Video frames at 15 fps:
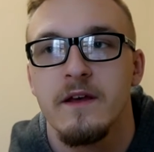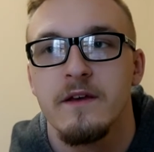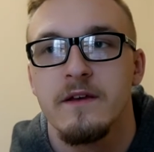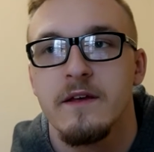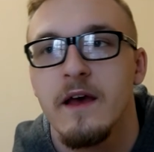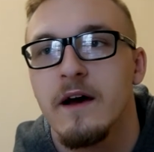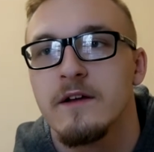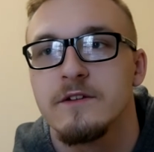
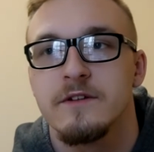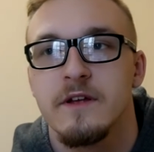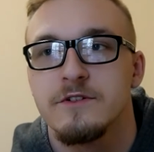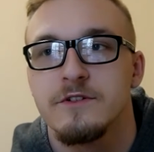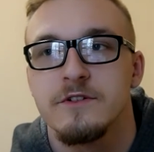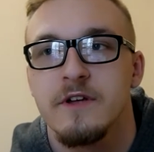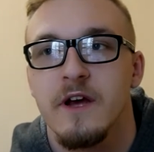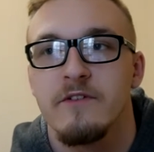yeah, it's it's
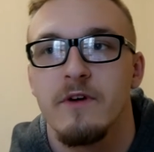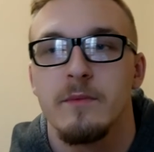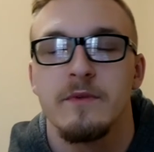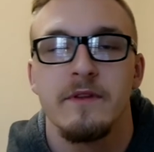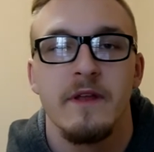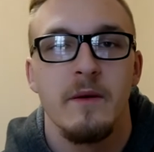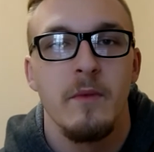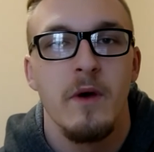just kind of up to
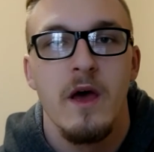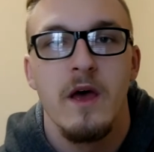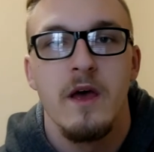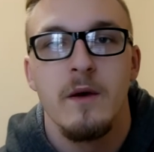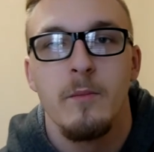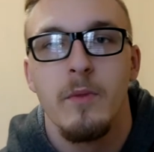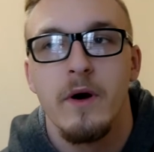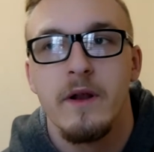them.
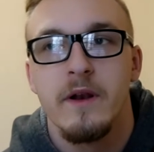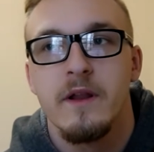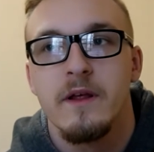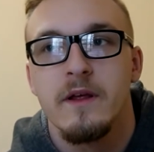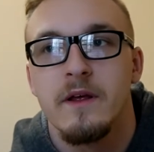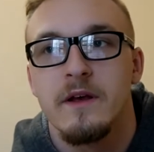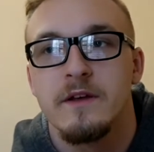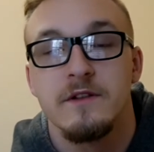But
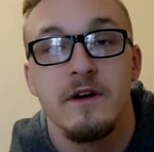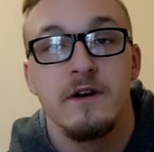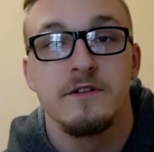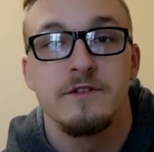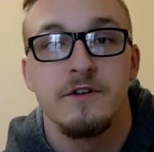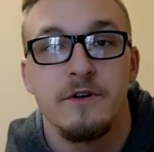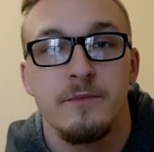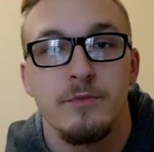as long as
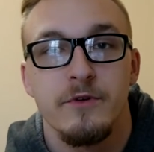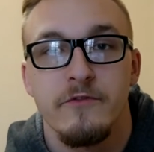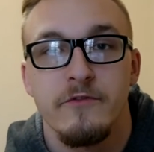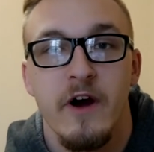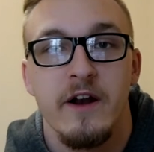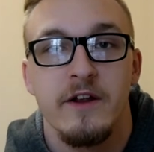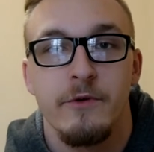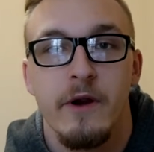they're
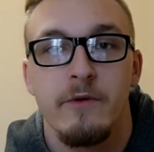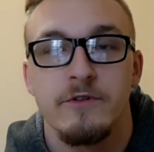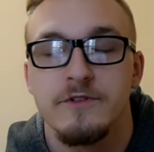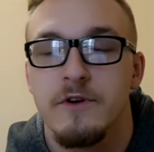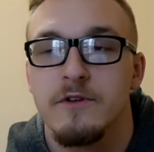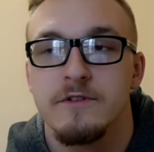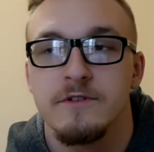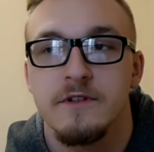providing great
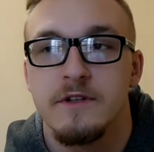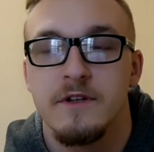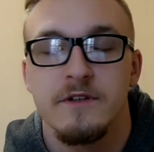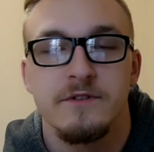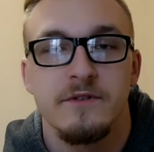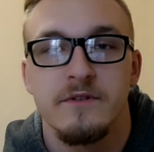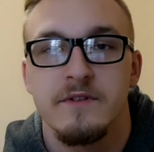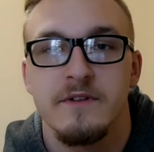results, it
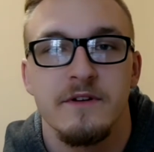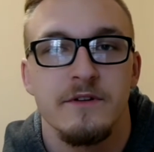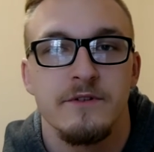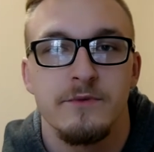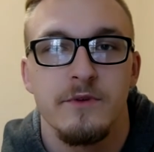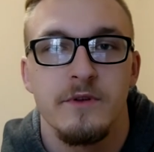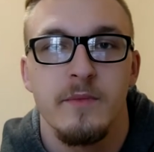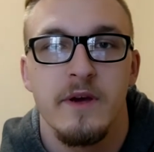doesn't it
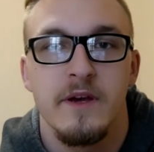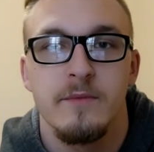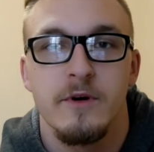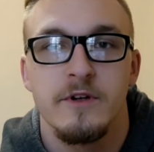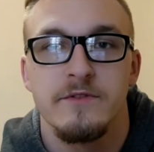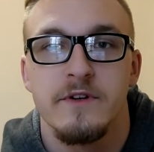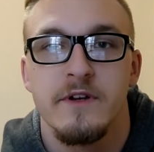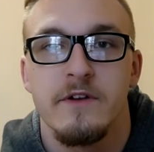doesn't really make
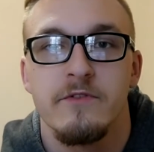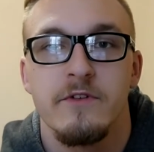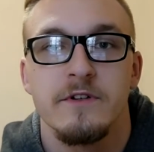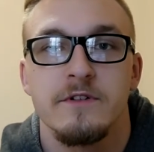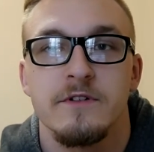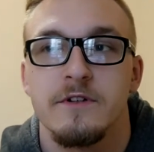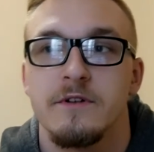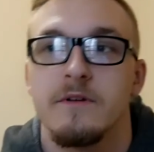much of a
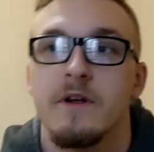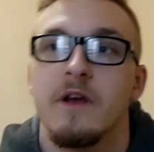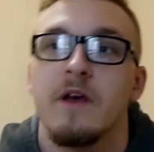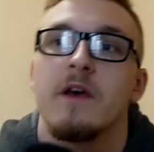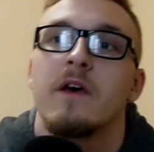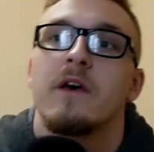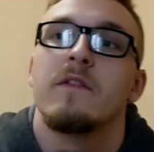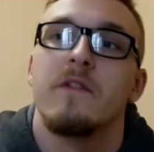difference. They
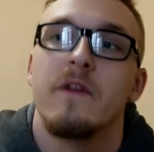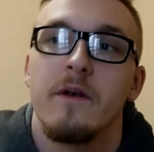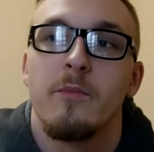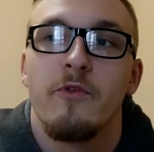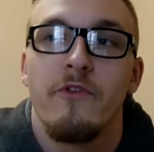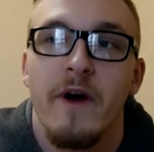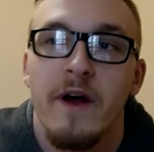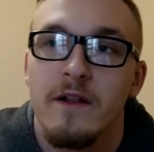they
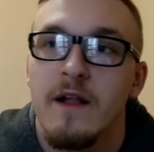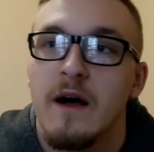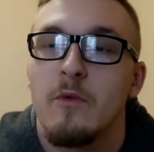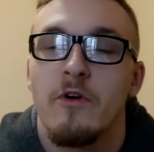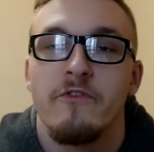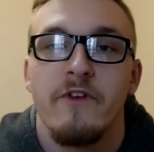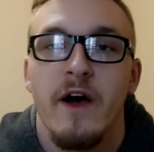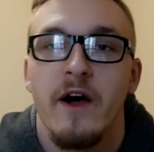provide a lot
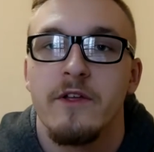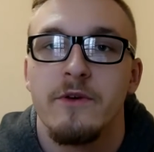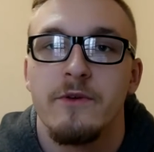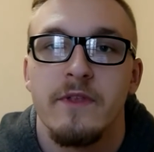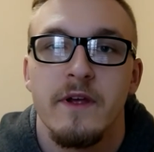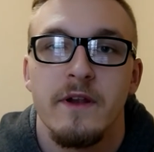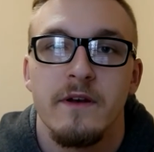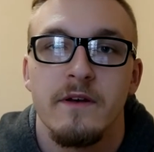more value
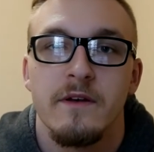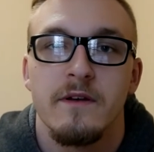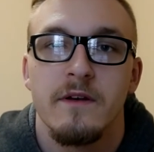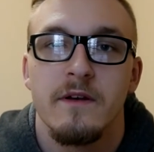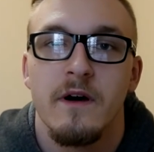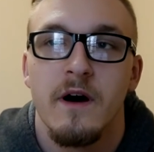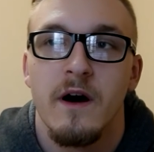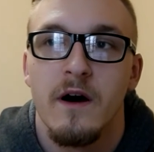than
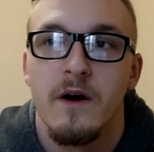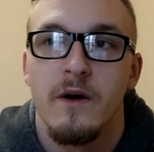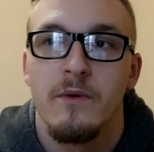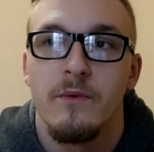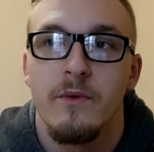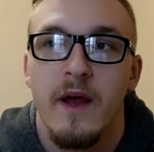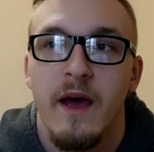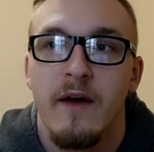uh,
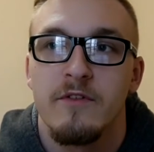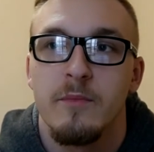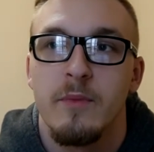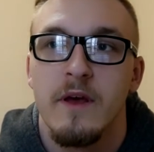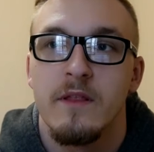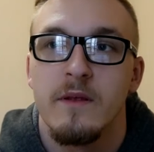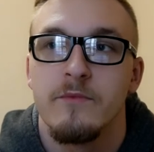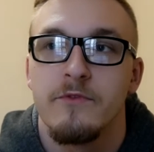what I have to
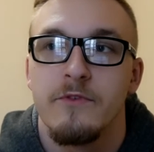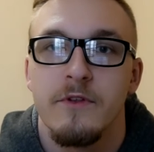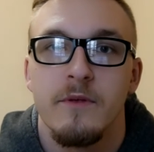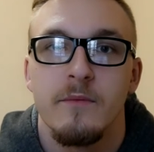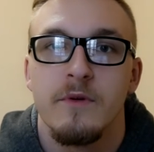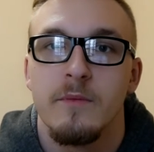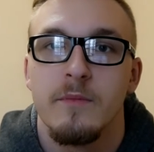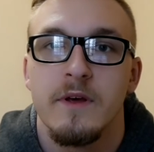pay them for
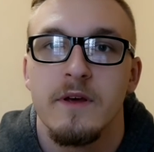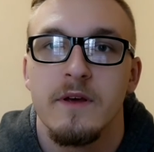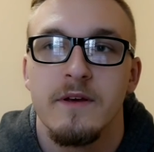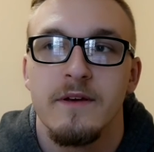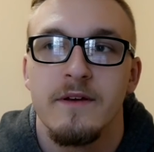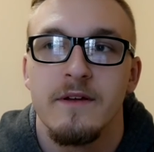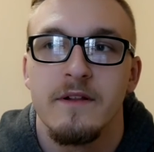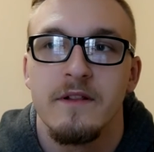them to
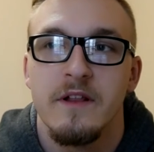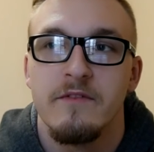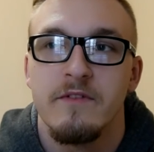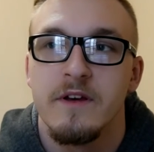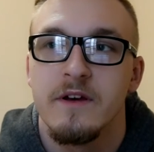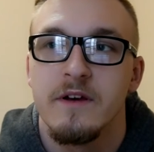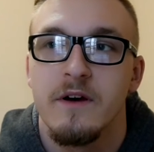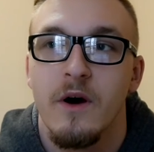be
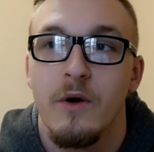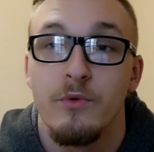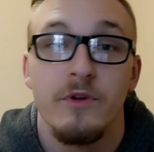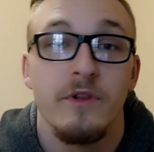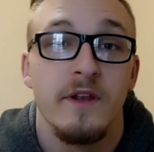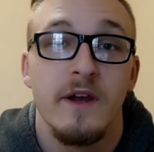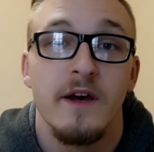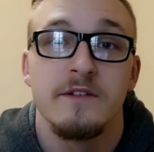living a
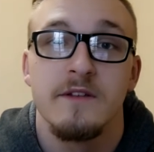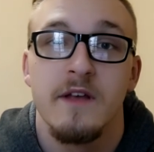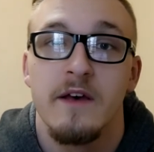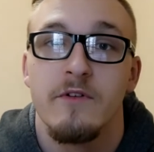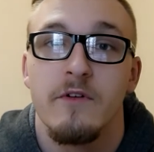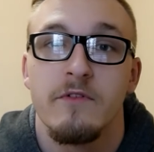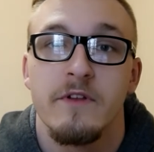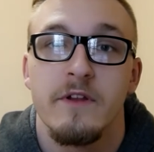really nice life
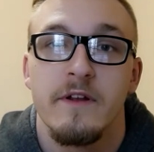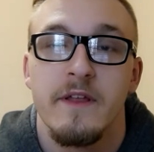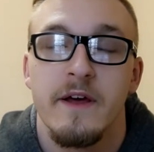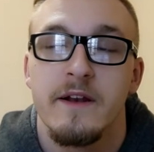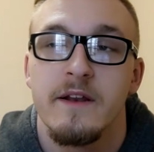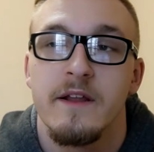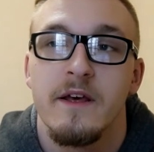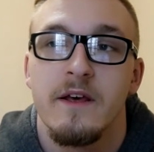over there.
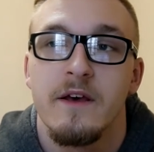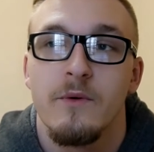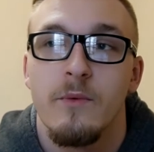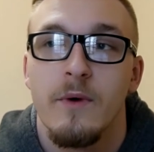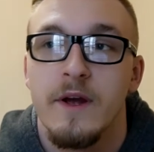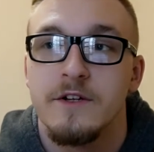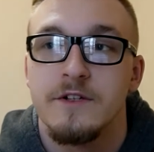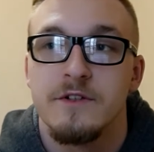That
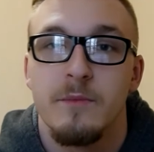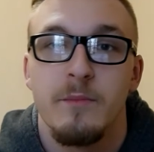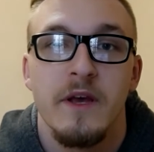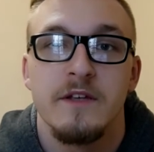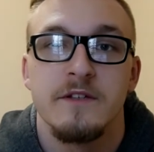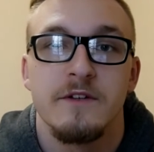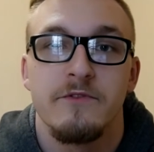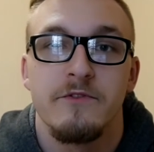wage is
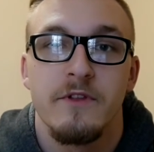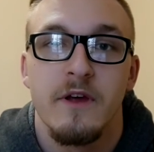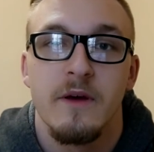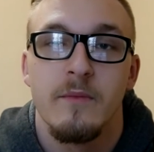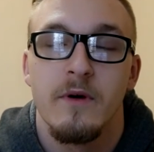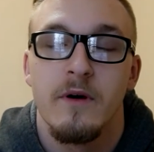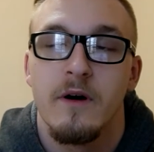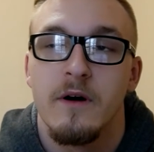amazing for
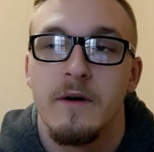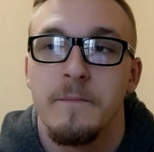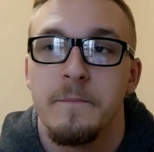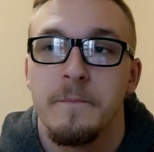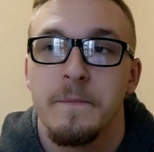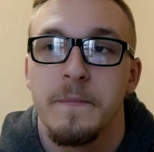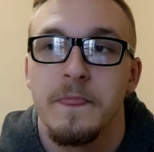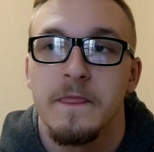them. Um,
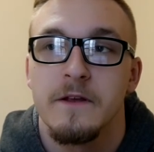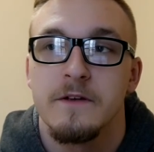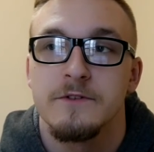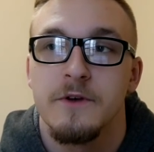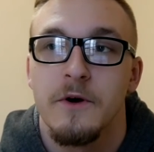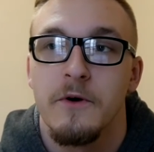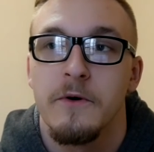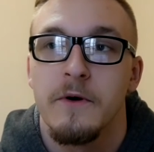
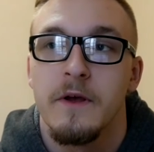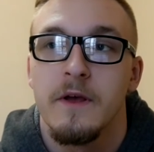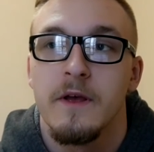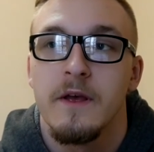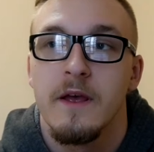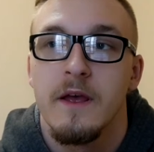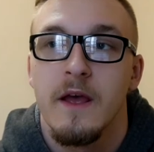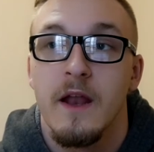so
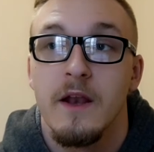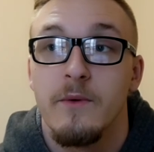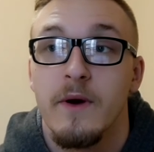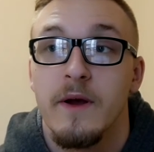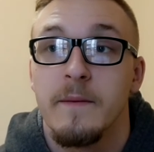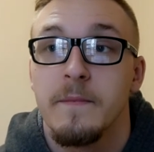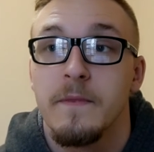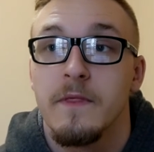
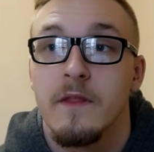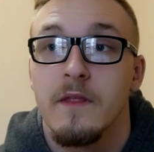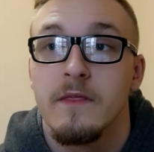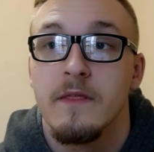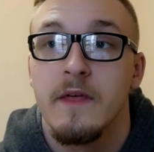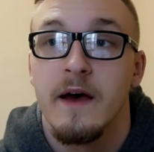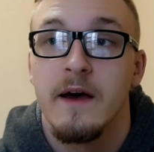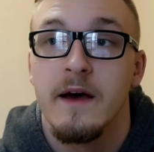anyway,
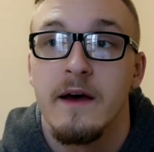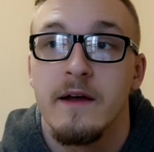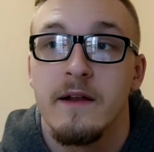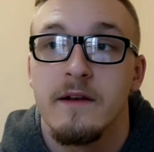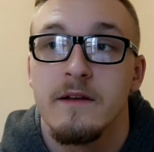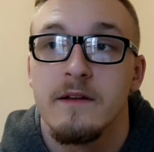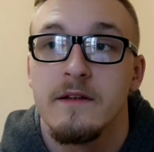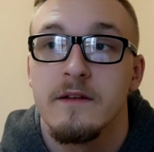that
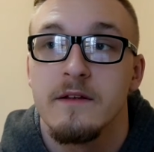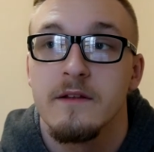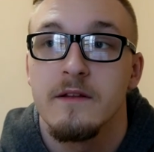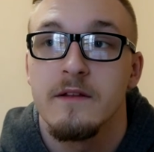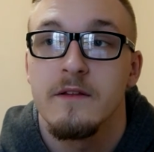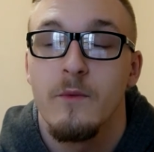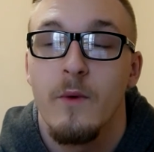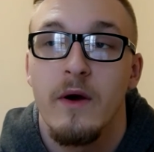
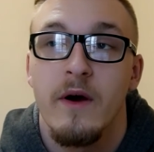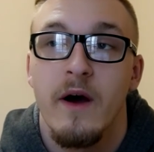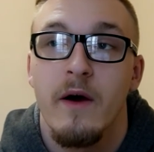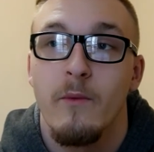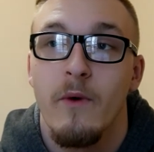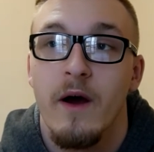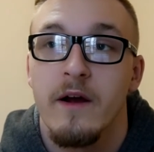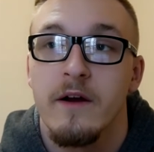why
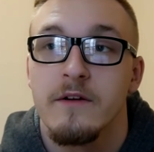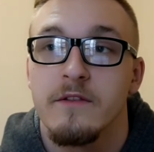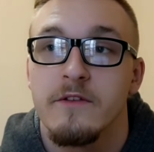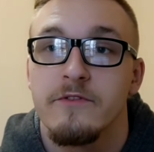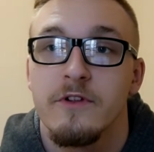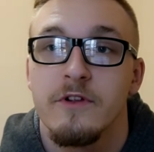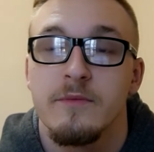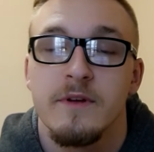why hire in the
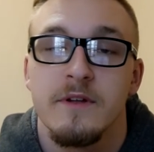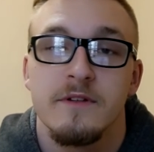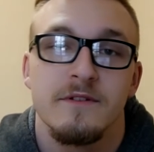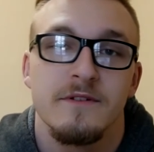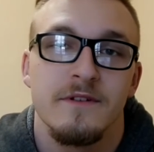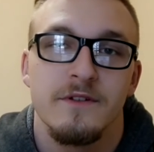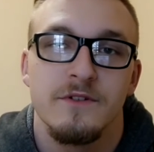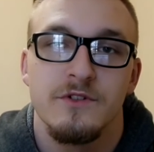
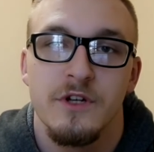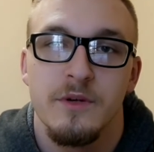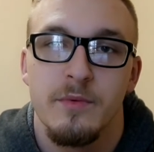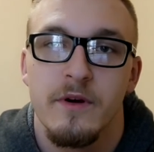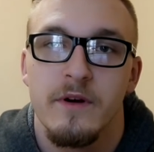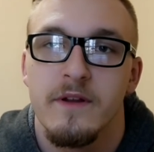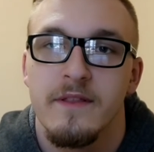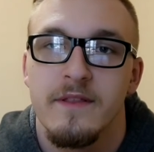Philippines? It's
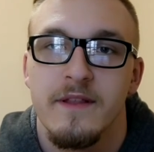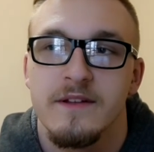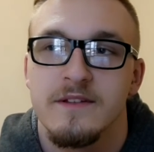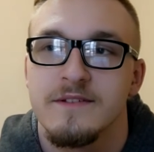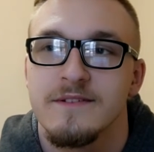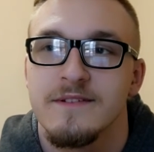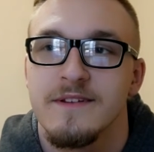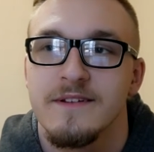cheaper.
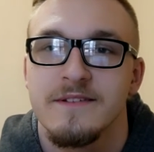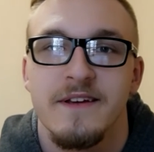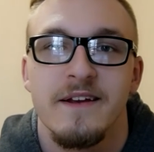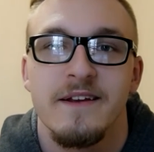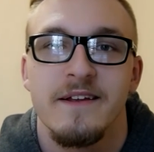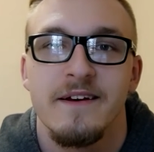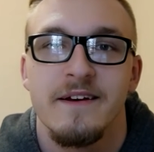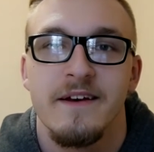That's that's the
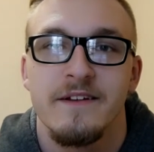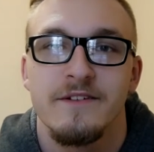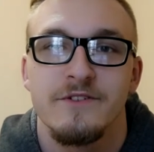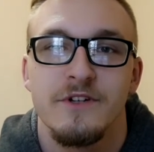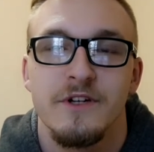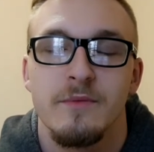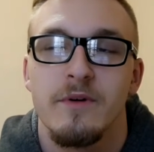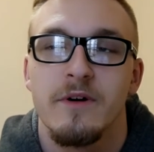idea. It's
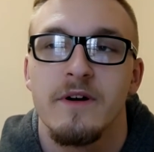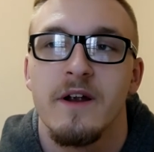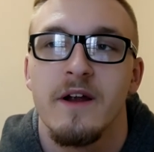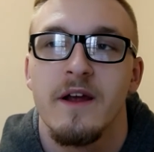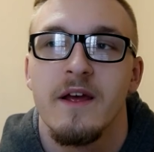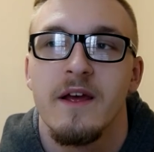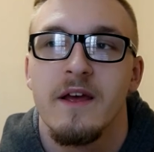cheaper.